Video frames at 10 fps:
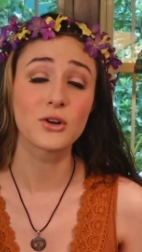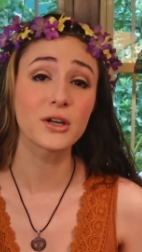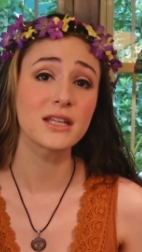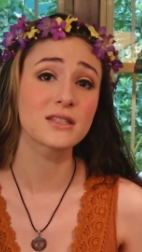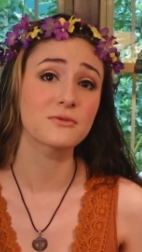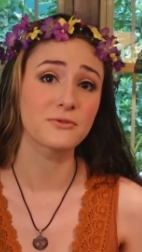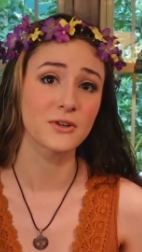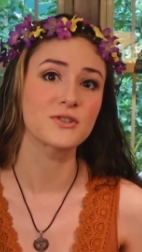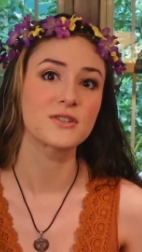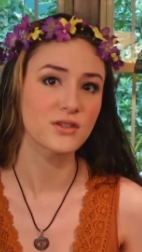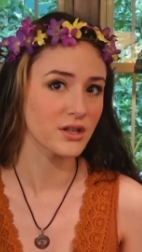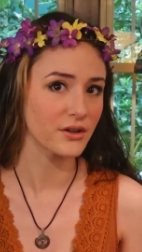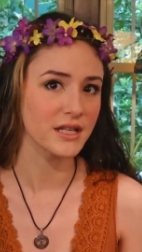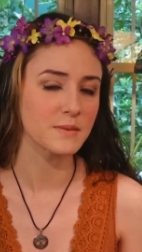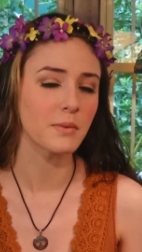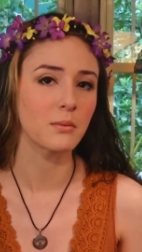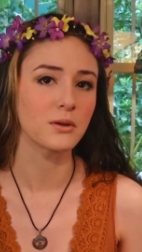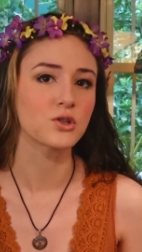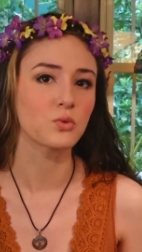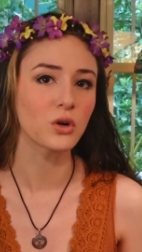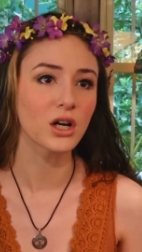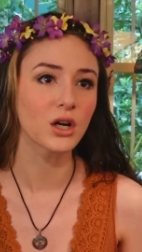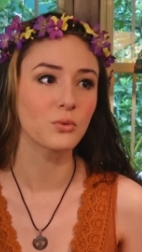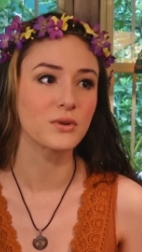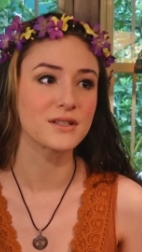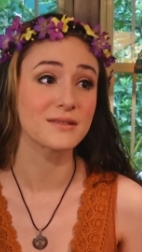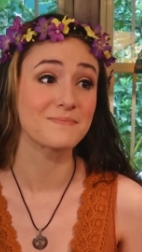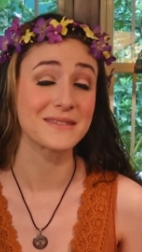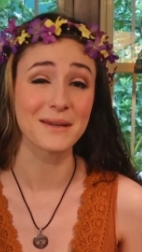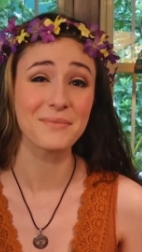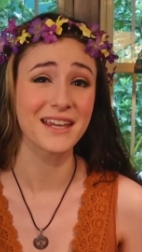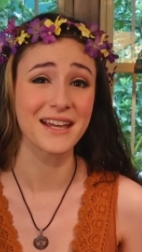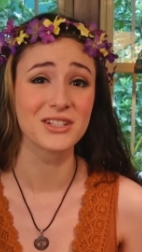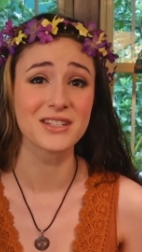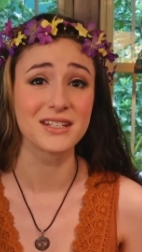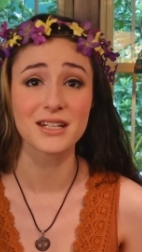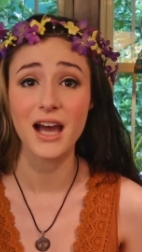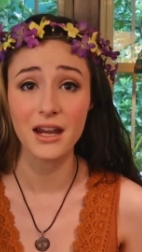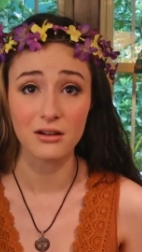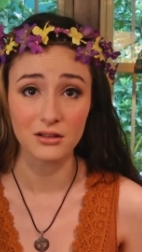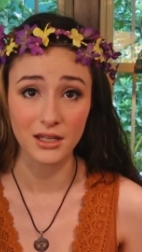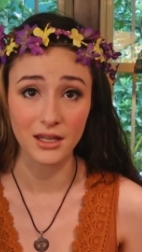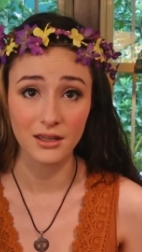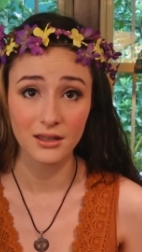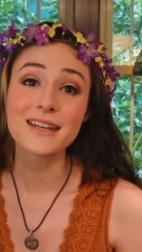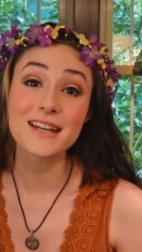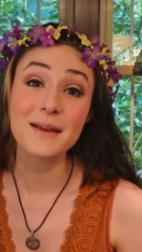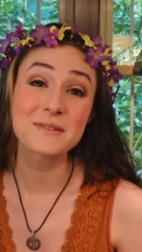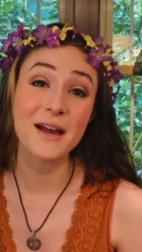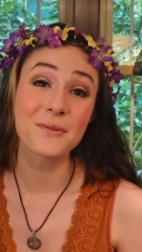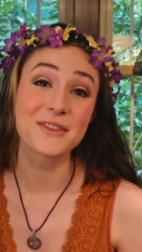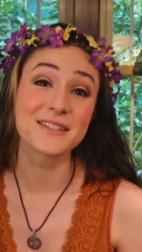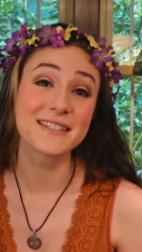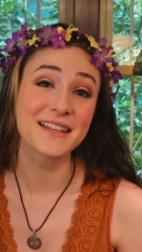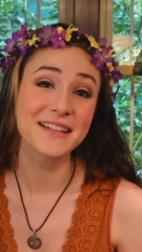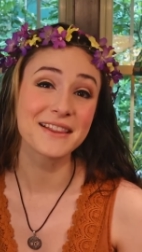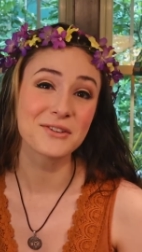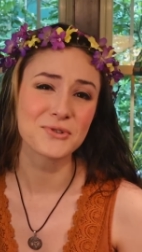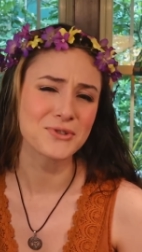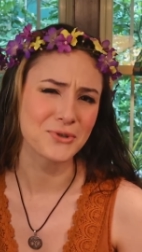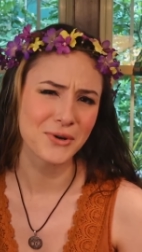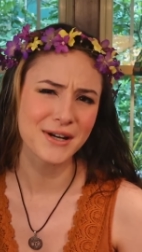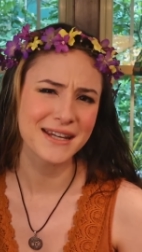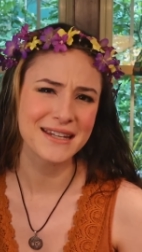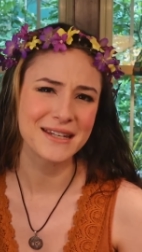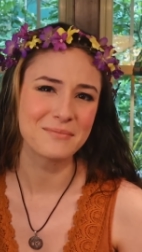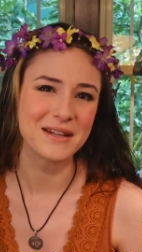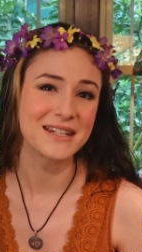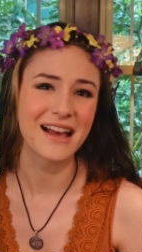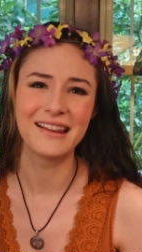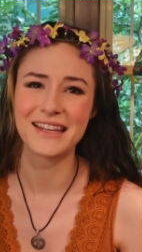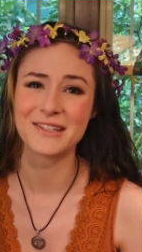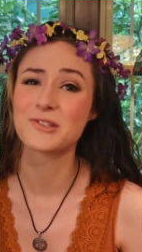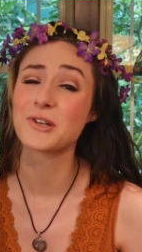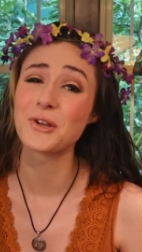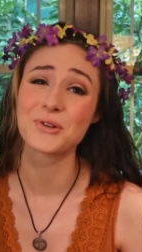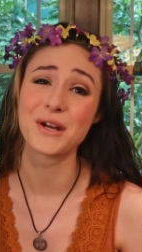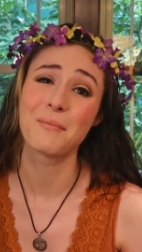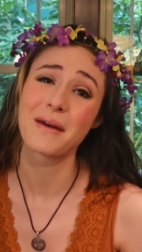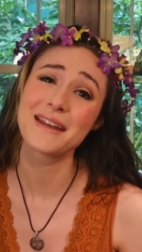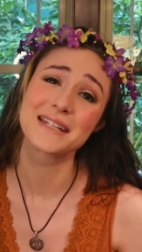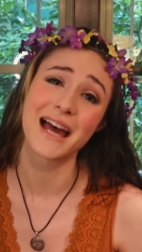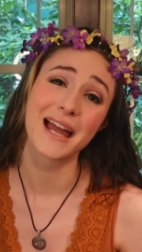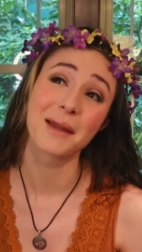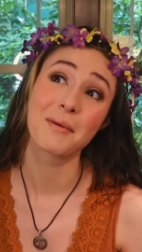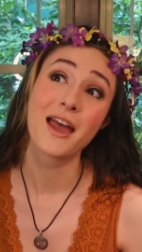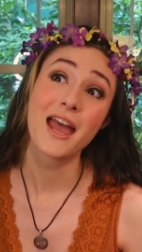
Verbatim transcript: Tolkien's first serious published work was something else entirely. He typed out the silly little story he'd been telling his children at bedtime,